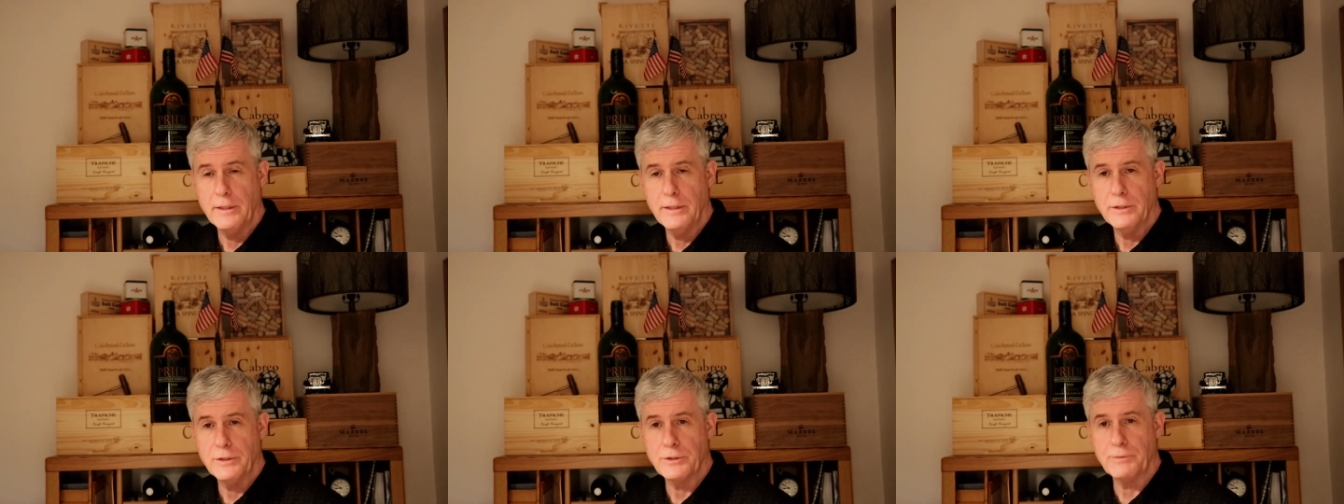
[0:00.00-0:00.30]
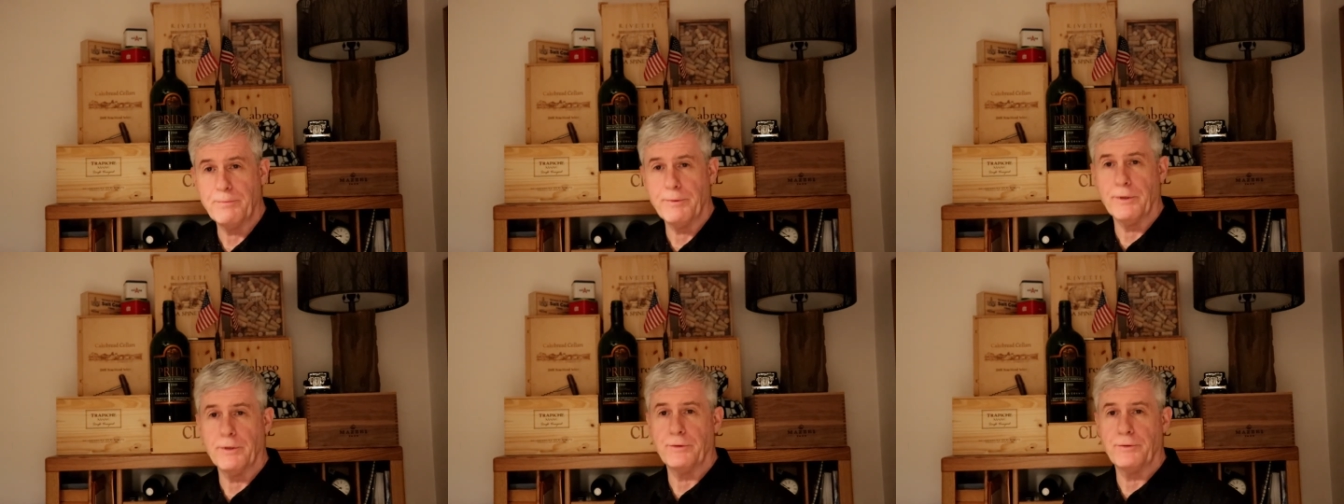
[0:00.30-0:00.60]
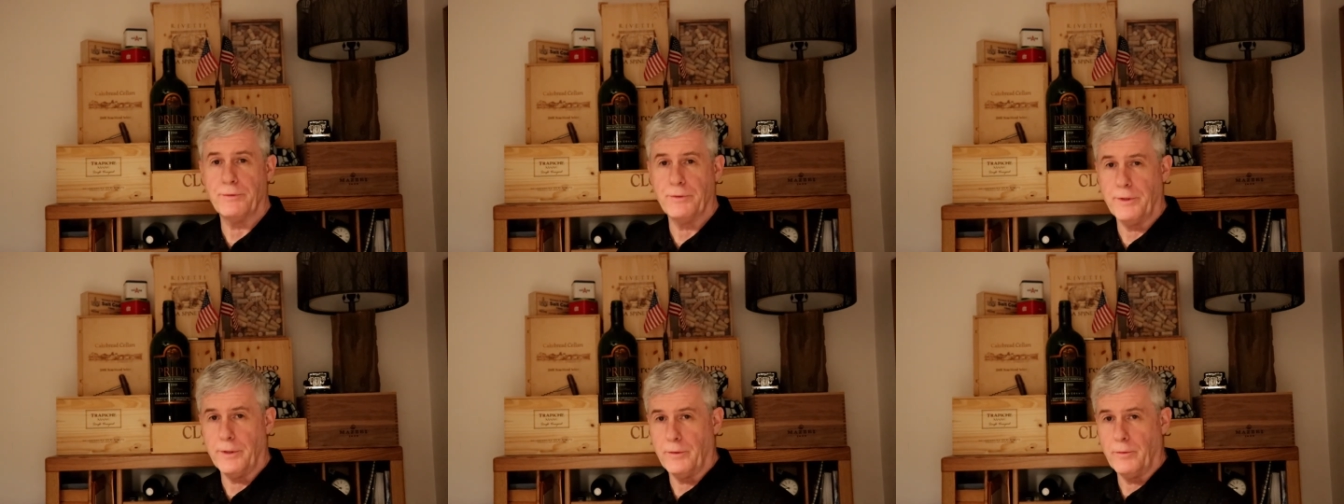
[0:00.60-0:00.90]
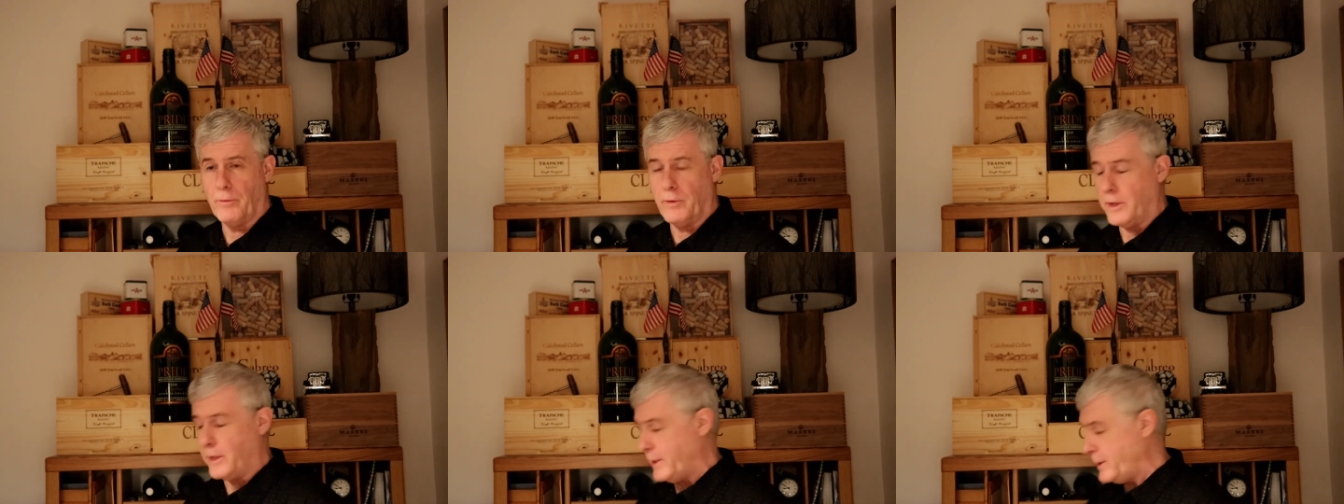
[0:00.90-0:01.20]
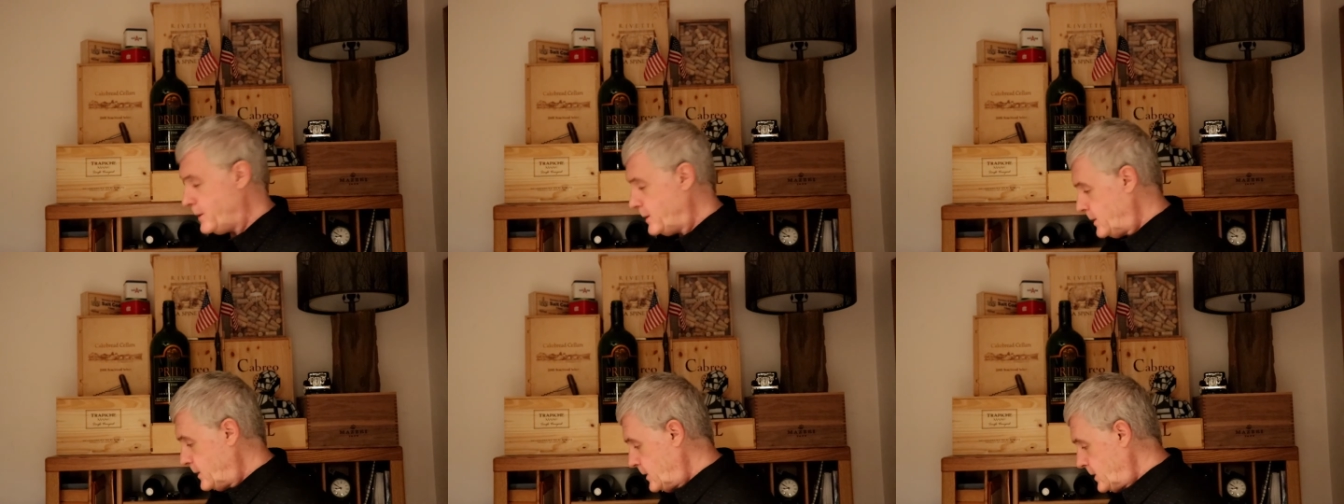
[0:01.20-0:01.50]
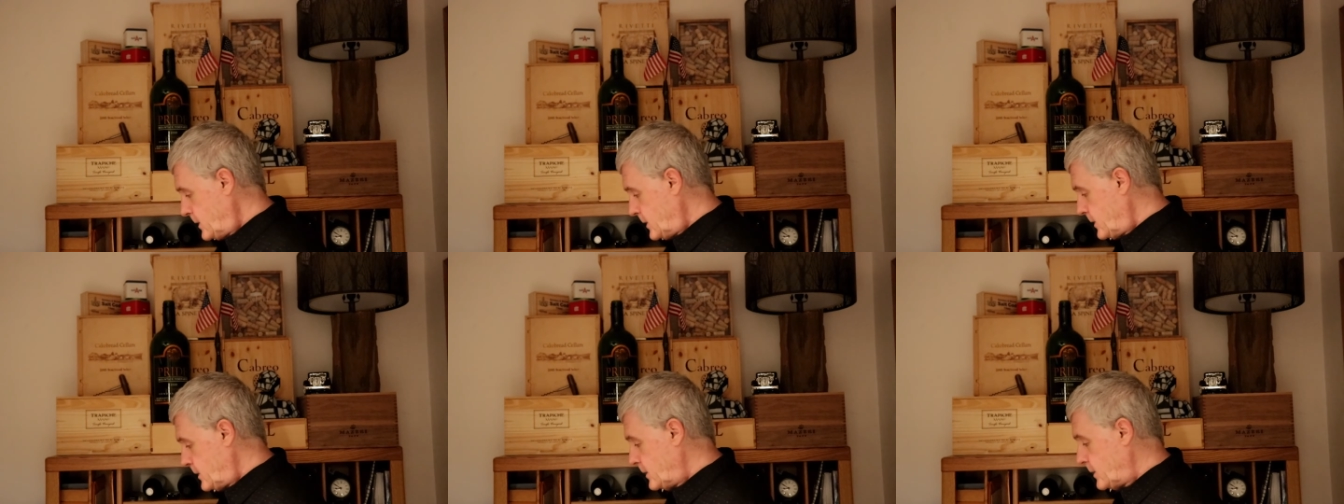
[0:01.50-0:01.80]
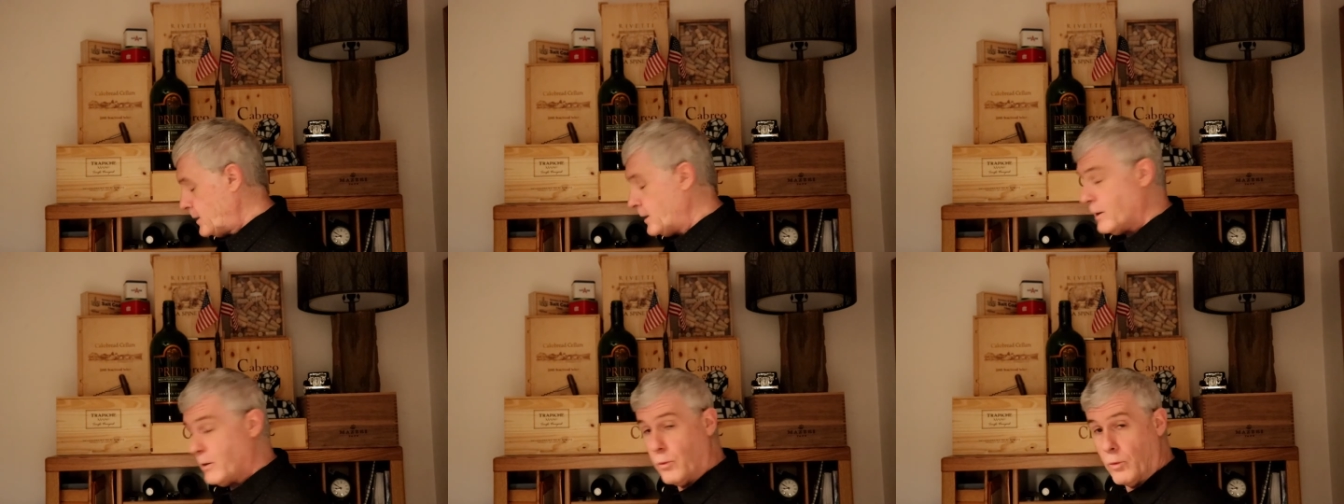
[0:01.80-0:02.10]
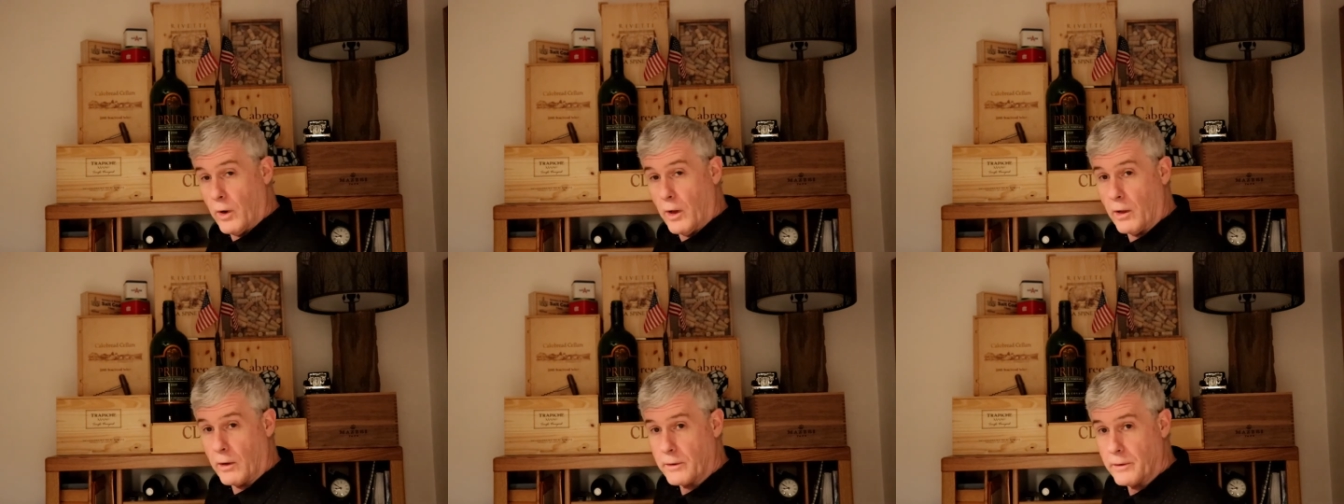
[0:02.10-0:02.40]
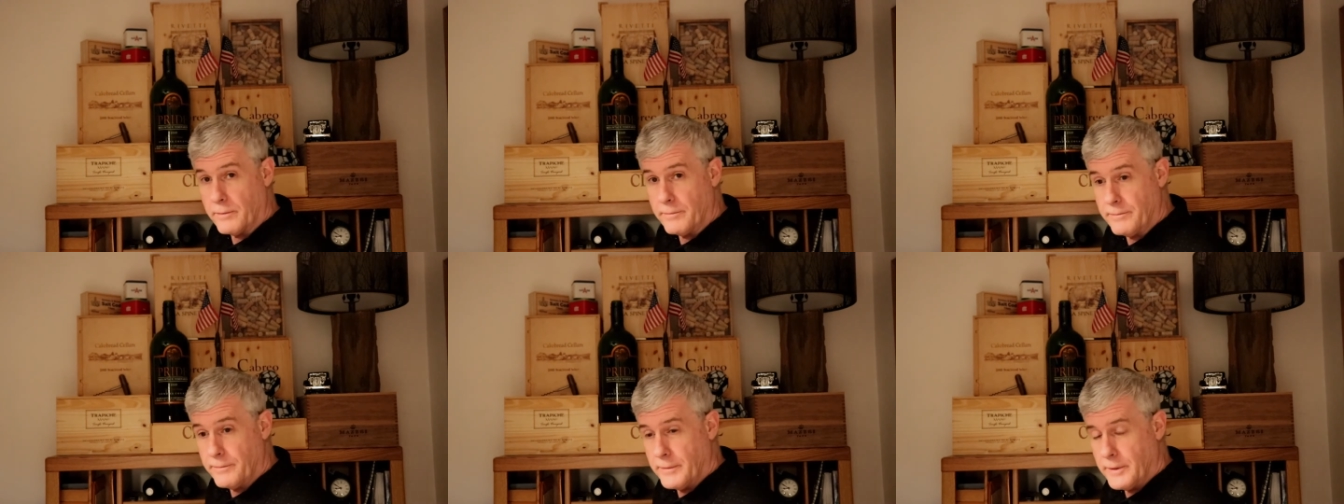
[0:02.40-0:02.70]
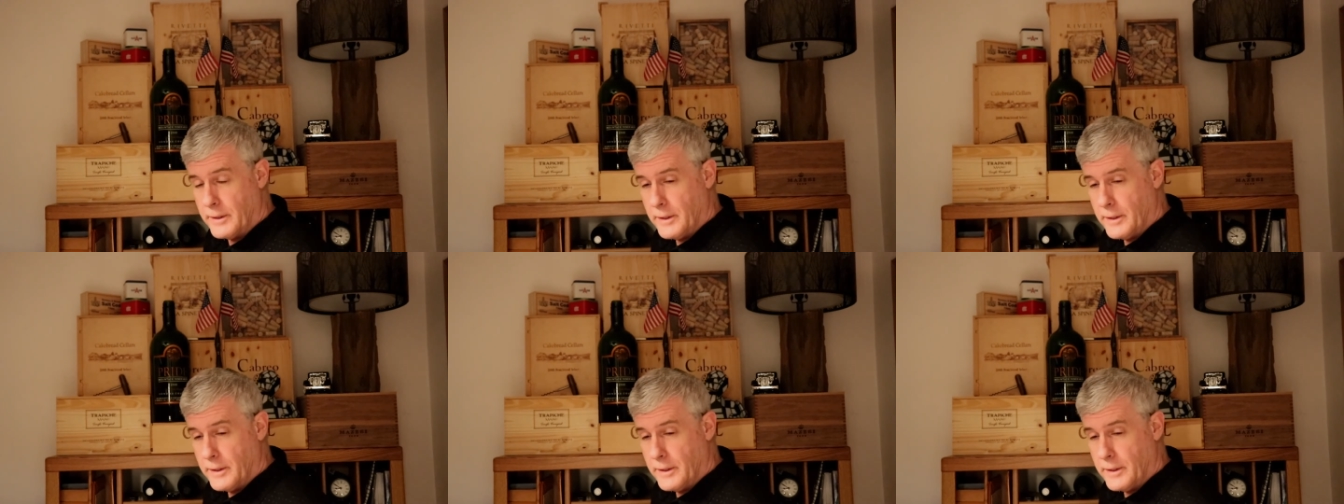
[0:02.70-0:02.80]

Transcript: Spirit Tree Unwined. Uh, welcome.